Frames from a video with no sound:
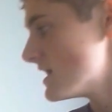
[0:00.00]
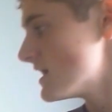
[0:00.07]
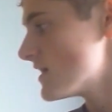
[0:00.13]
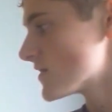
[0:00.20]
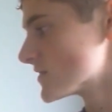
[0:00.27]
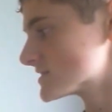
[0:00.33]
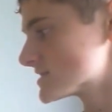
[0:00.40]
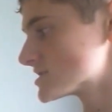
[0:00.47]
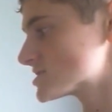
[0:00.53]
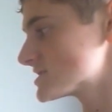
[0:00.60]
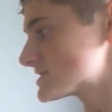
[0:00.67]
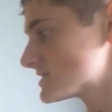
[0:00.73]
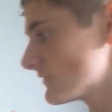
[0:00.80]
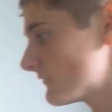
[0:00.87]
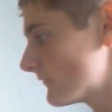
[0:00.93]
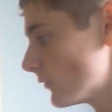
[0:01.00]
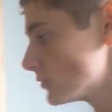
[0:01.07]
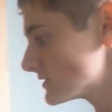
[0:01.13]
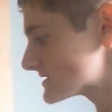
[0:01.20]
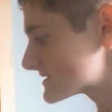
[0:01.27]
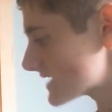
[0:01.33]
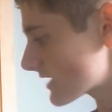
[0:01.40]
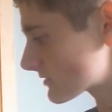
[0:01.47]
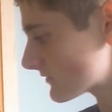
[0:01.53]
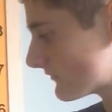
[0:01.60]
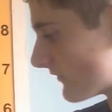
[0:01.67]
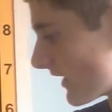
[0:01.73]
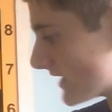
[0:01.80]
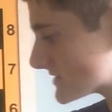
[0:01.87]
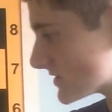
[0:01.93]
This is just the full
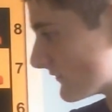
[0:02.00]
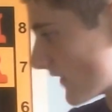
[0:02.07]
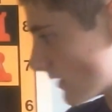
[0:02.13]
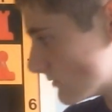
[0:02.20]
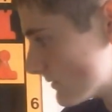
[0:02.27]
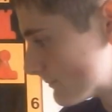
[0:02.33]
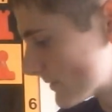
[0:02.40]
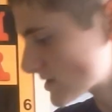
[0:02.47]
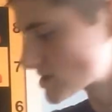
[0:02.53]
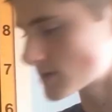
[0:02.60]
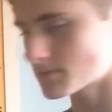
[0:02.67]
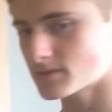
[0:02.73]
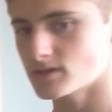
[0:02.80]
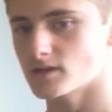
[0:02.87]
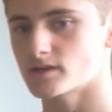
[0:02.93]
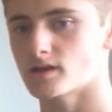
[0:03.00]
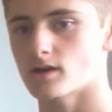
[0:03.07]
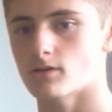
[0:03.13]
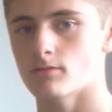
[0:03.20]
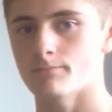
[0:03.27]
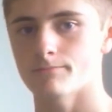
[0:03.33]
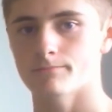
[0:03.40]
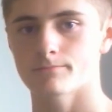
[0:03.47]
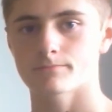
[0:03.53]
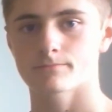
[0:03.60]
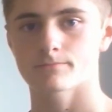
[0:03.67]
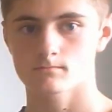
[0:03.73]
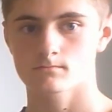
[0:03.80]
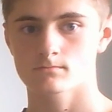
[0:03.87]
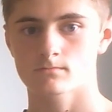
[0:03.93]
sacrifice of our bishop here now.
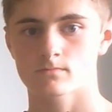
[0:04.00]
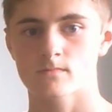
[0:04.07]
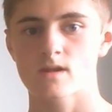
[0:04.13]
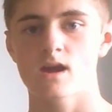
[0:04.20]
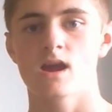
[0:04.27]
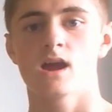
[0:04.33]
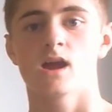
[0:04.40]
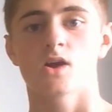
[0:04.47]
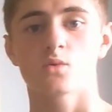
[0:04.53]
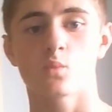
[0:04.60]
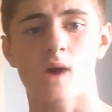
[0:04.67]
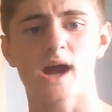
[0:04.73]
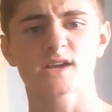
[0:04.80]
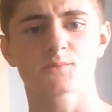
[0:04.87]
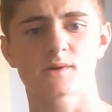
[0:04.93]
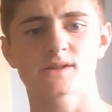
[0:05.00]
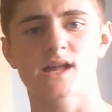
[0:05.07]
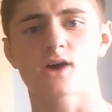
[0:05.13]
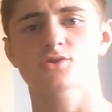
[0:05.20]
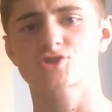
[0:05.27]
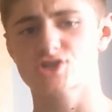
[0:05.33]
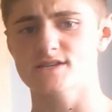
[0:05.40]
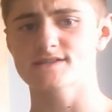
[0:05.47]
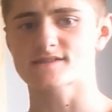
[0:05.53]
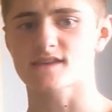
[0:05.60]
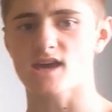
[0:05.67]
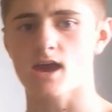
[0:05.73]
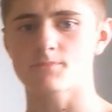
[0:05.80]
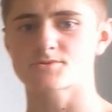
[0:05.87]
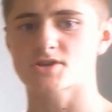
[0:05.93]
White will now just
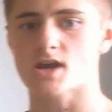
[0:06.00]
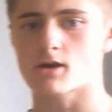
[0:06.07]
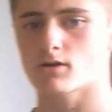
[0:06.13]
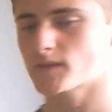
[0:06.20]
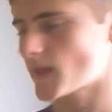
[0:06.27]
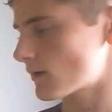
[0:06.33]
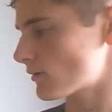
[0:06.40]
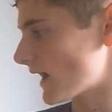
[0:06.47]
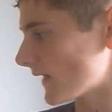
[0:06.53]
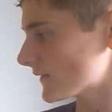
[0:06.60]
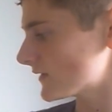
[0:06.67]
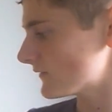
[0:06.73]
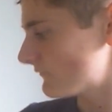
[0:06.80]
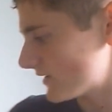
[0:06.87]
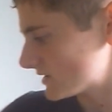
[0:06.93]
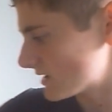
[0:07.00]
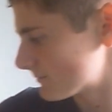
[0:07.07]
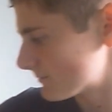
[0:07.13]
capture our now undefended